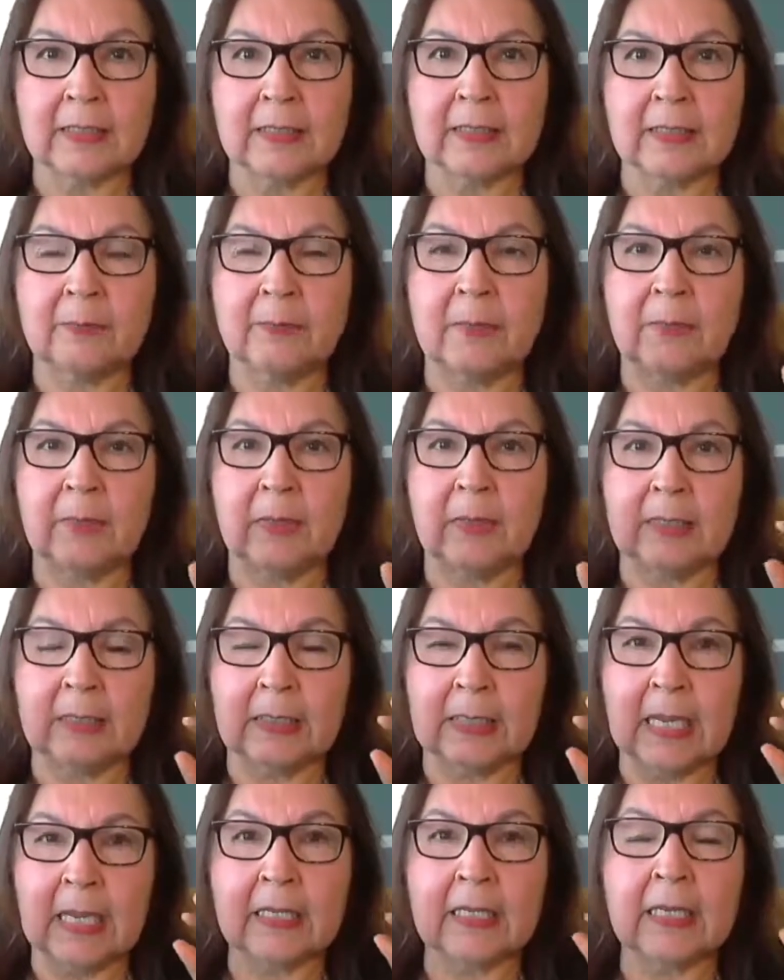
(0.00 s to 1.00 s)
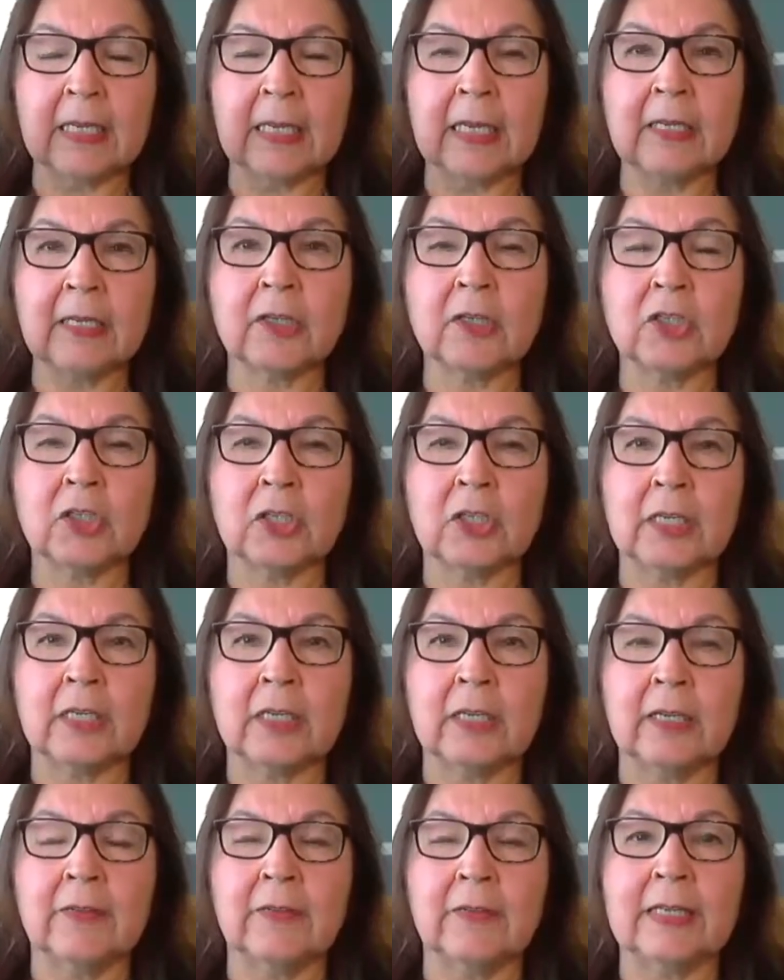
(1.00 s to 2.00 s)
It's, again, energy
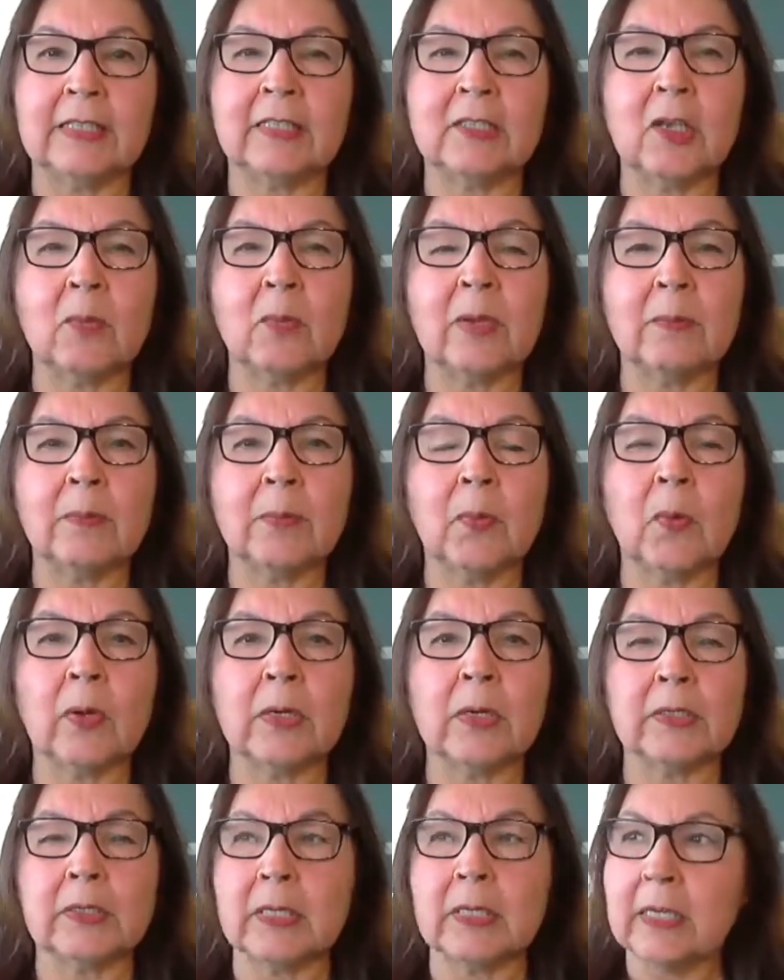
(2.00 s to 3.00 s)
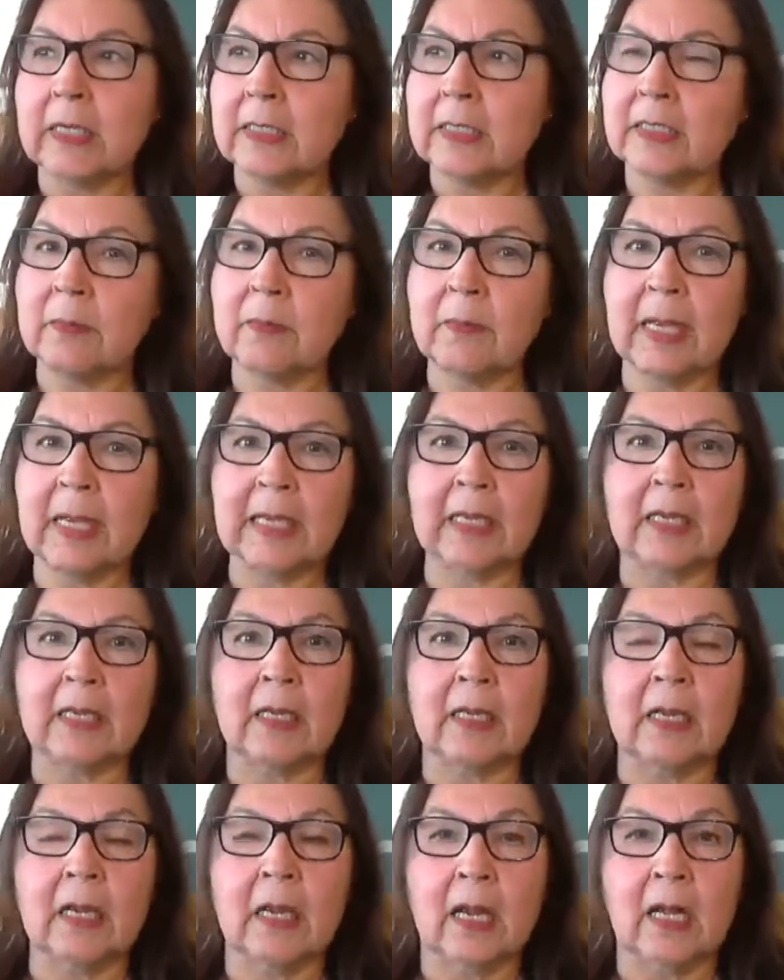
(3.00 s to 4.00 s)
that's so important to make
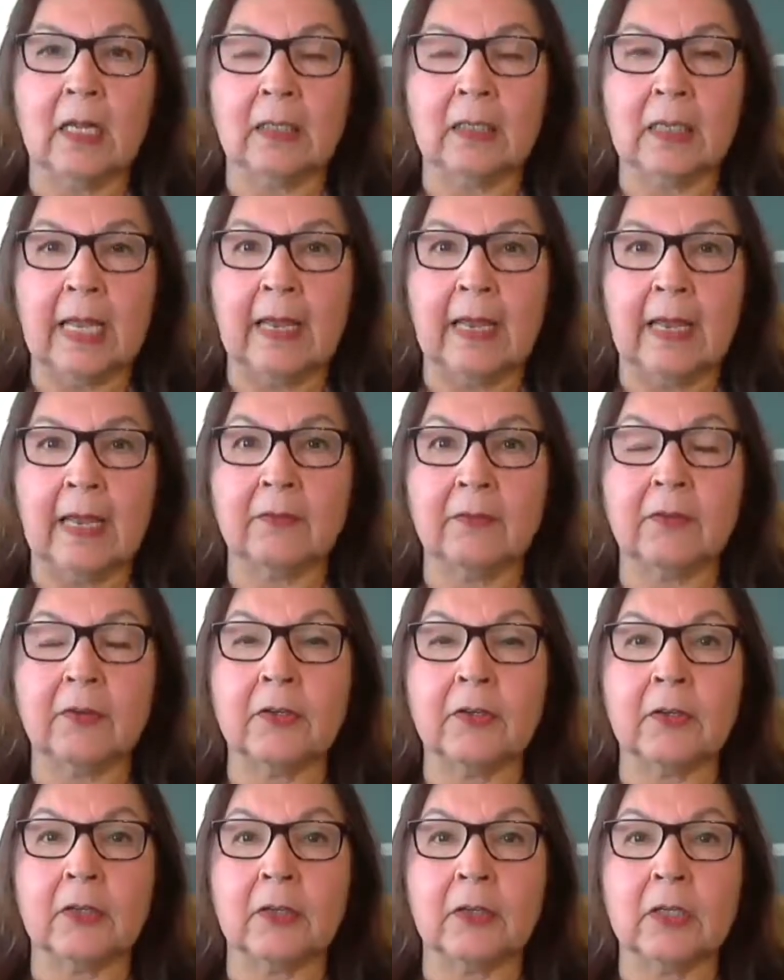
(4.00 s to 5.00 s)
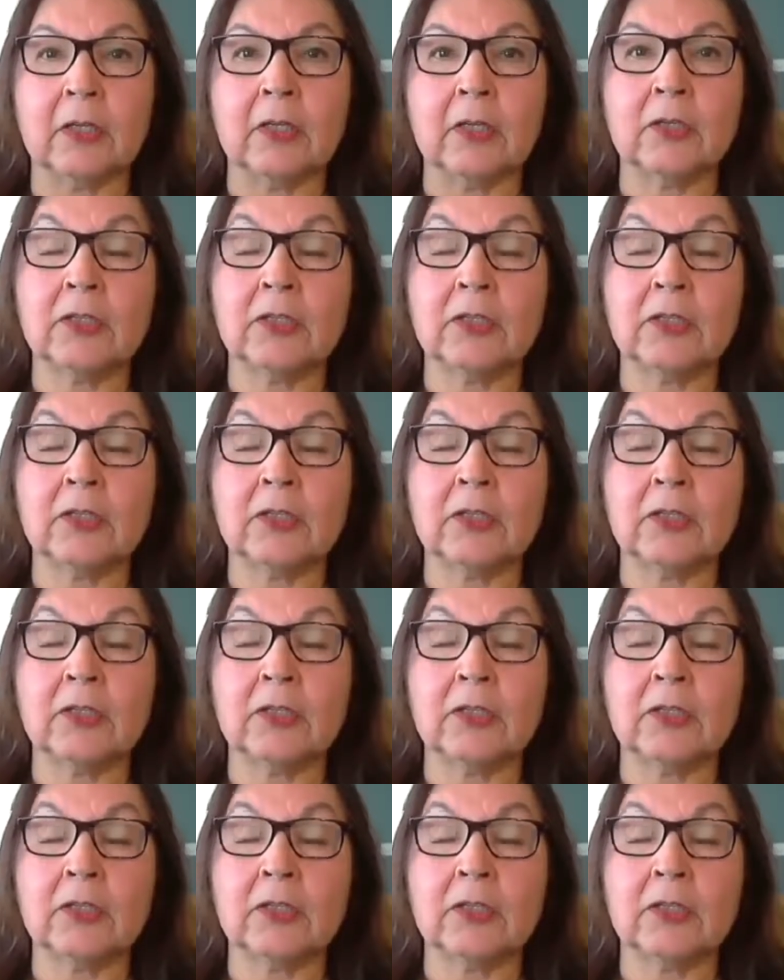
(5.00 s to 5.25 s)
a land fertile,